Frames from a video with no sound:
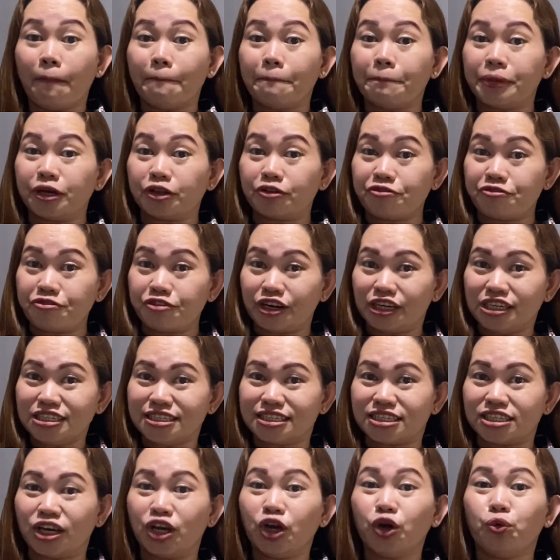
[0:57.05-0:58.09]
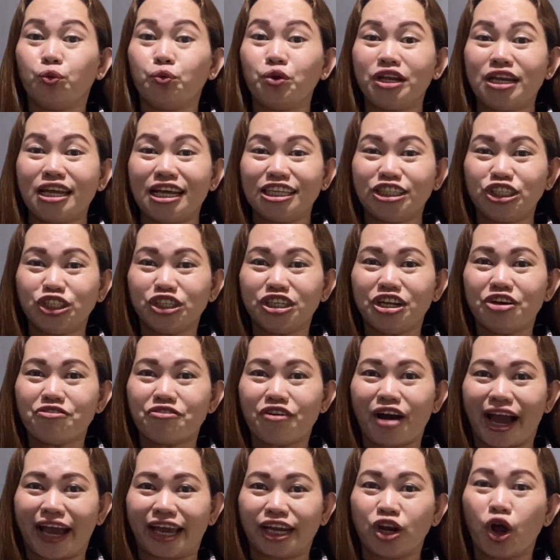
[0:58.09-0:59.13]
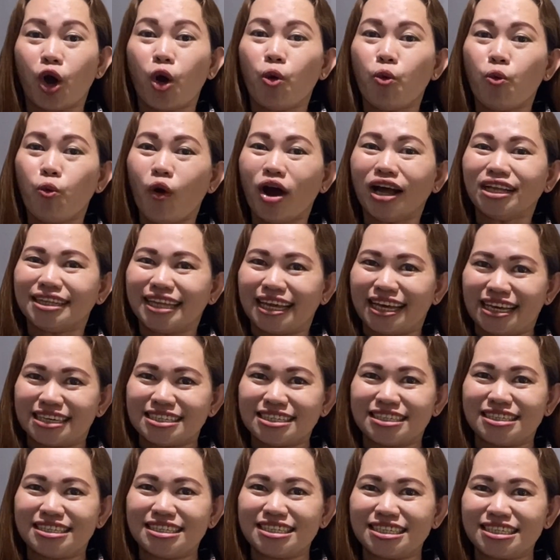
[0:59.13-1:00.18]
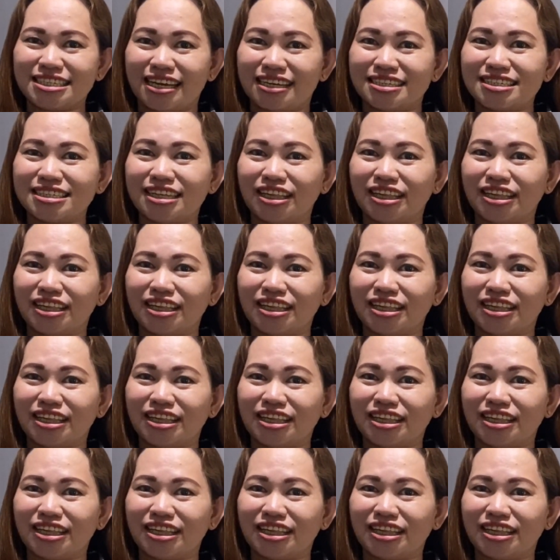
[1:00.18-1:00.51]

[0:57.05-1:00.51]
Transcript: But first, we need to define what is distance